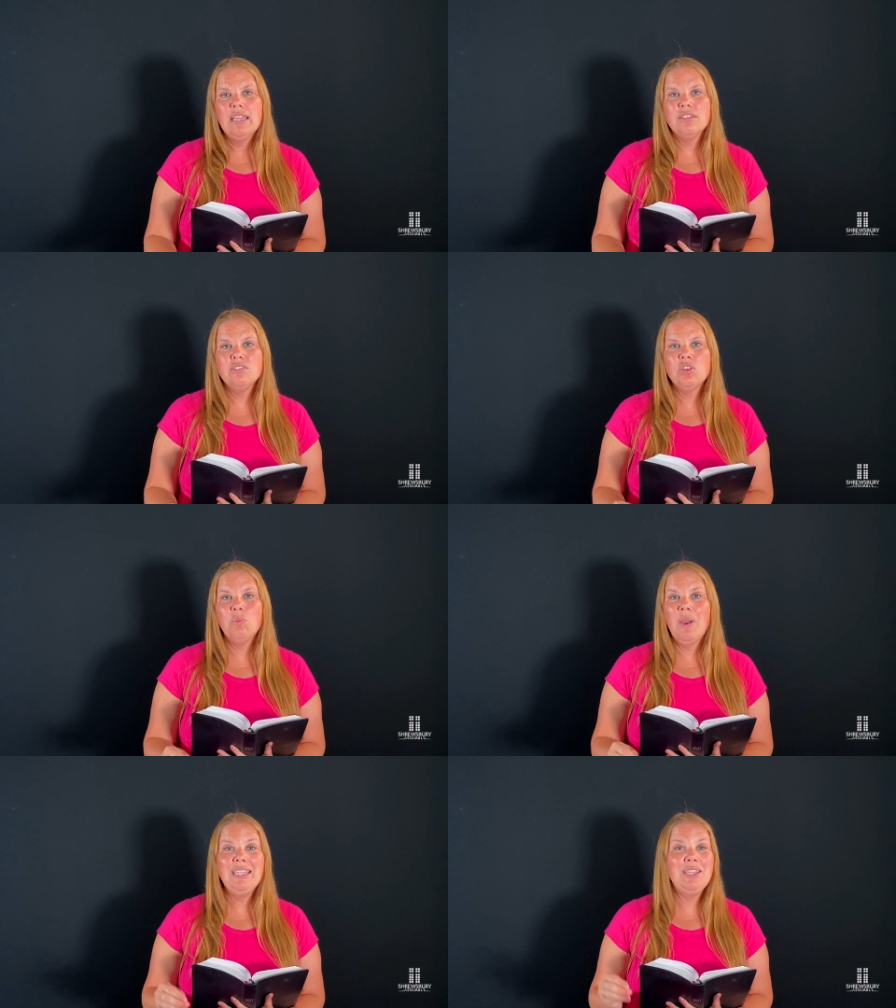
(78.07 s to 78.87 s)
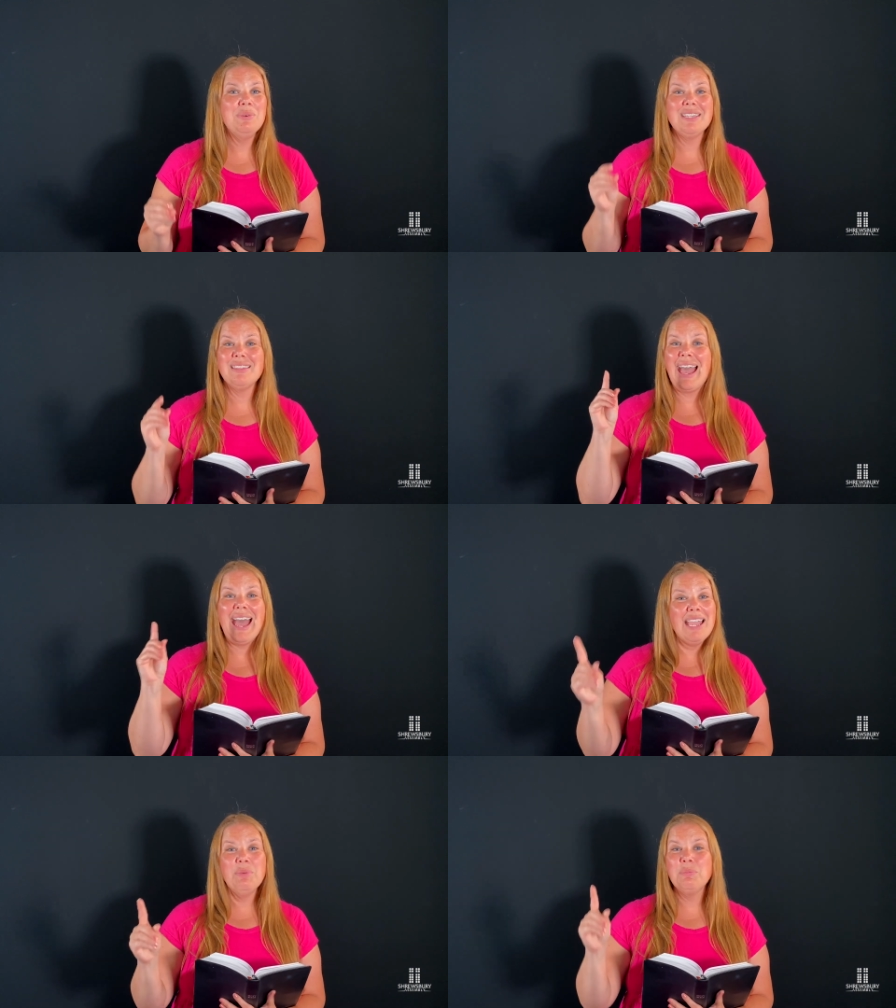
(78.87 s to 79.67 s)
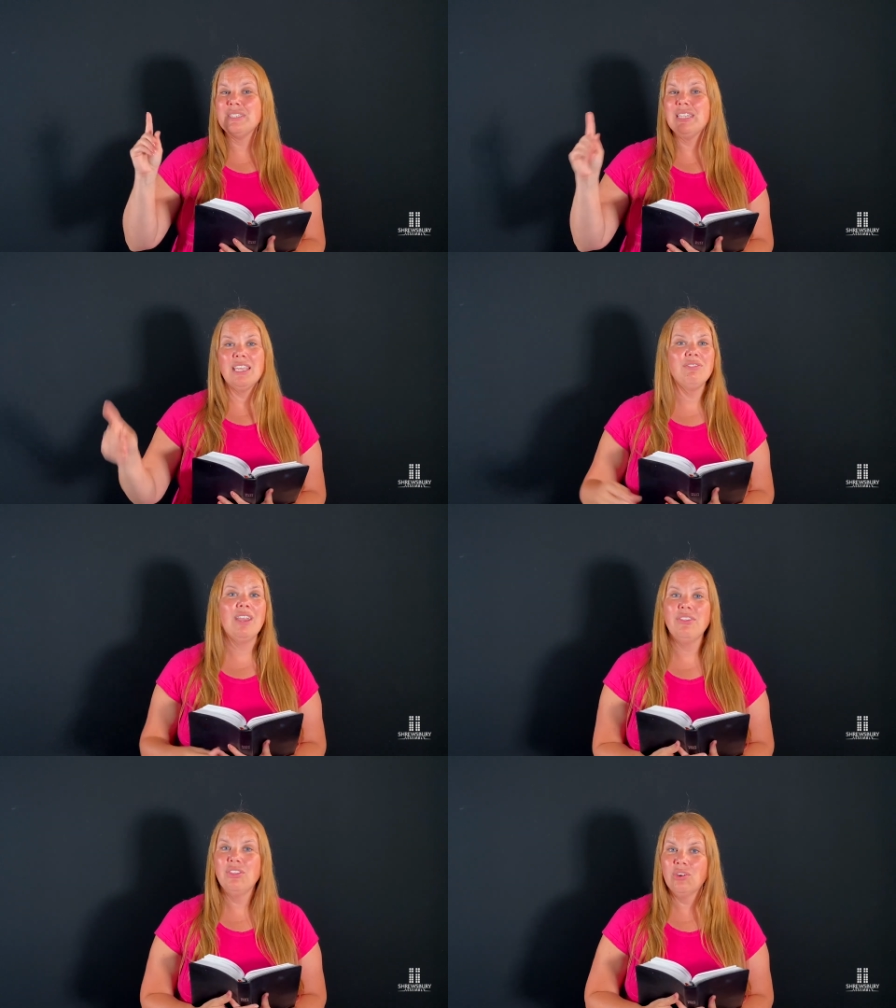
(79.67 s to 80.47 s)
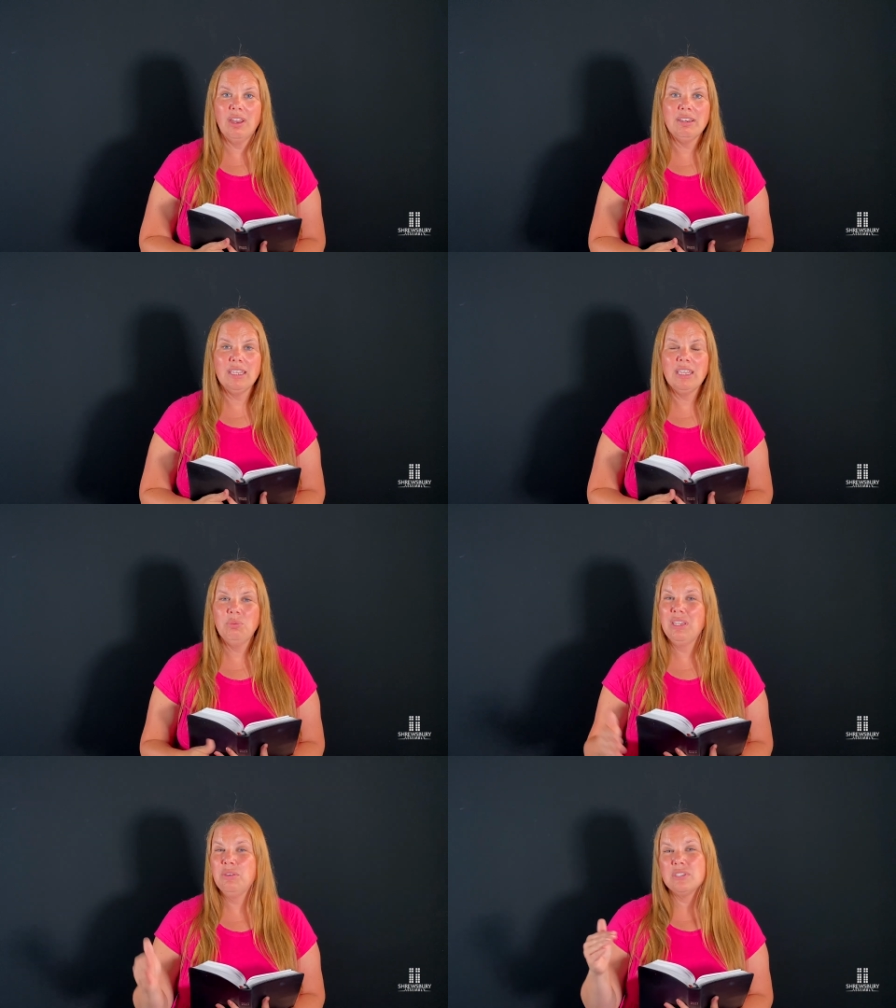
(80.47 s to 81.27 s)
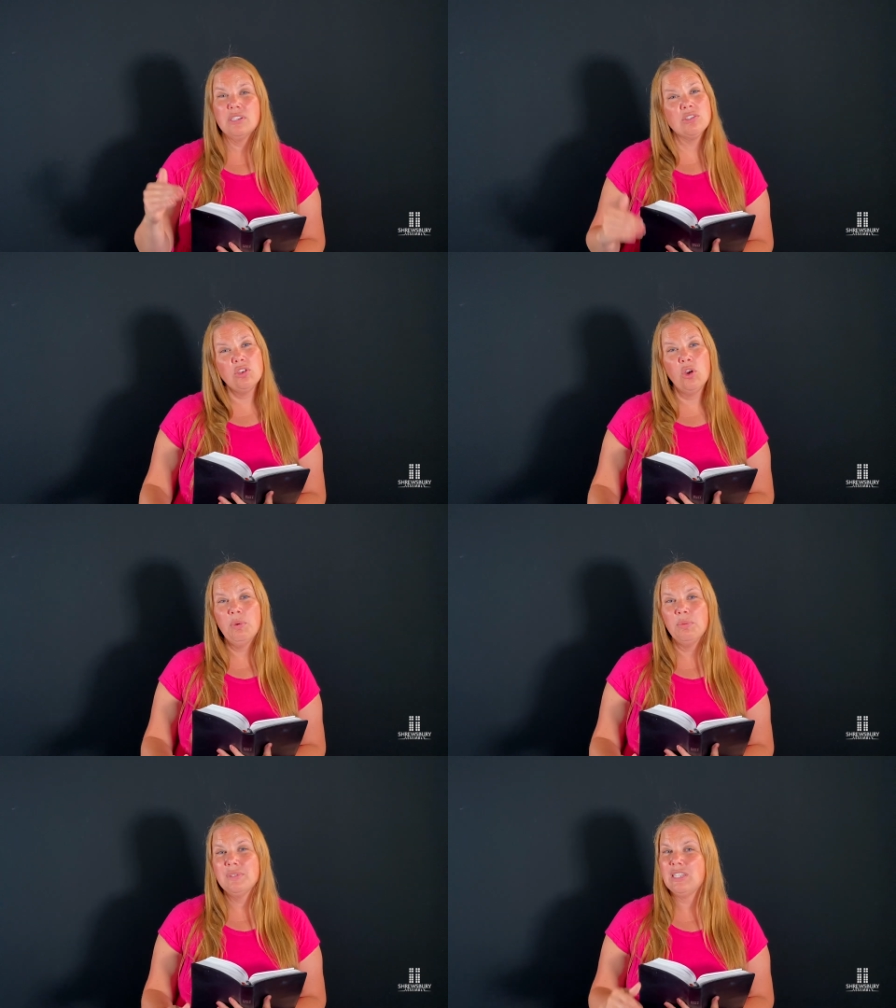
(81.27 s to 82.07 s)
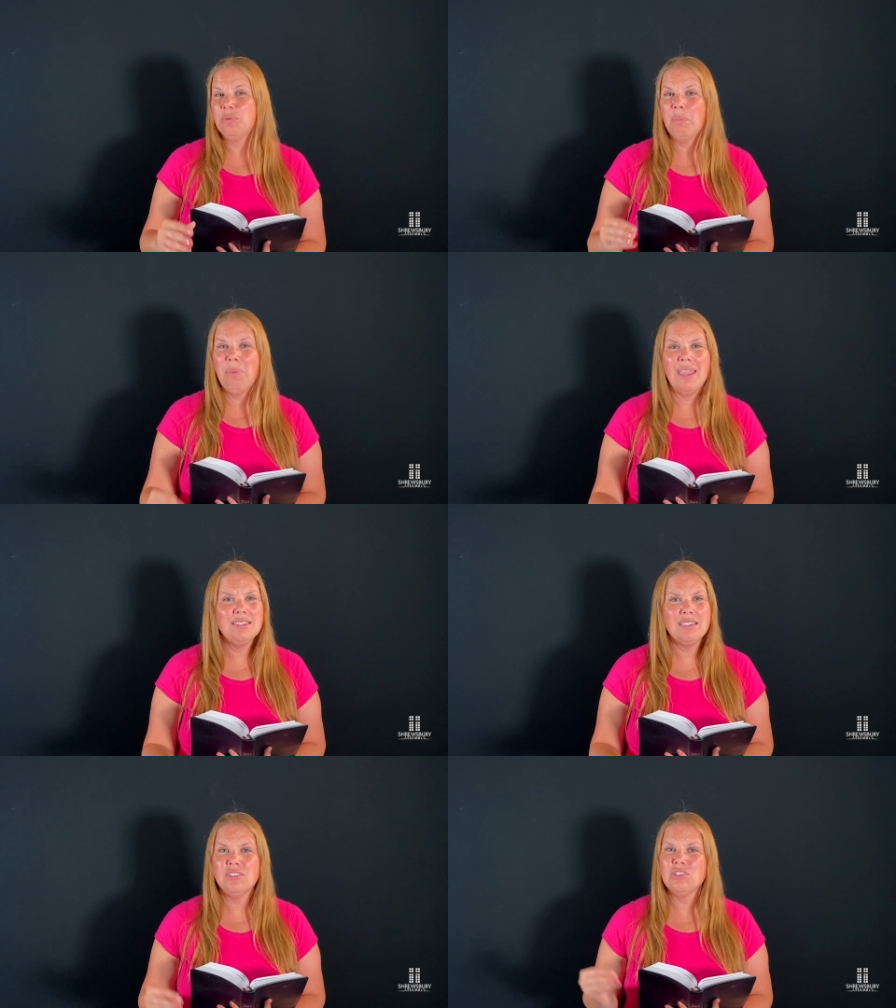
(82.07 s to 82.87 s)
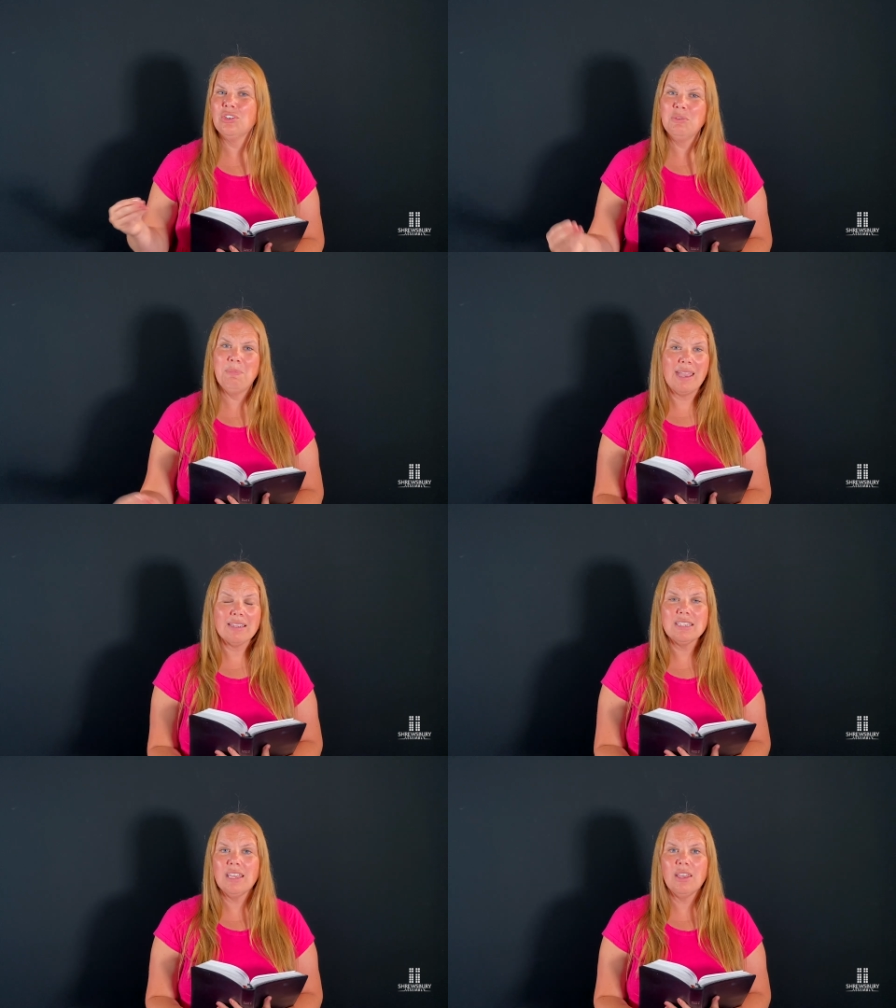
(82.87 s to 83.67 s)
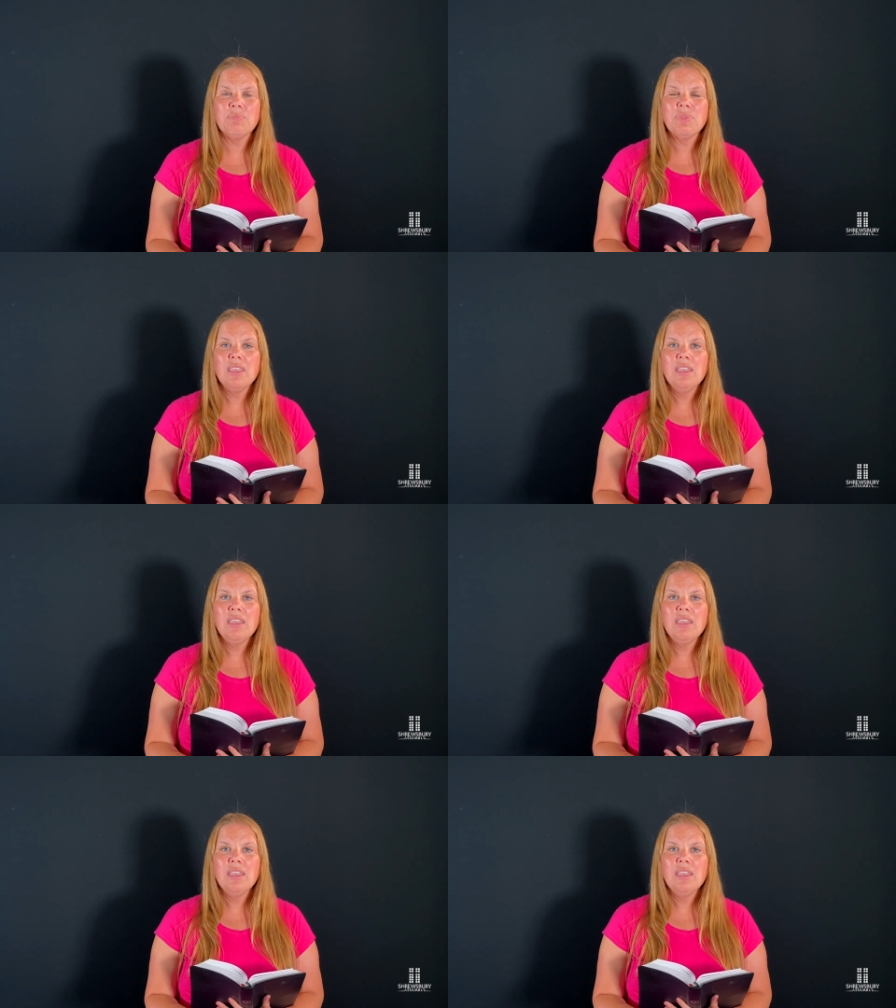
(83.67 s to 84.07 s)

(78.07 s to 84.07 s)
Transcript: And so when he was in the high moments, he gave God the credit. And when he was in his low moments, he repented and turned back to him.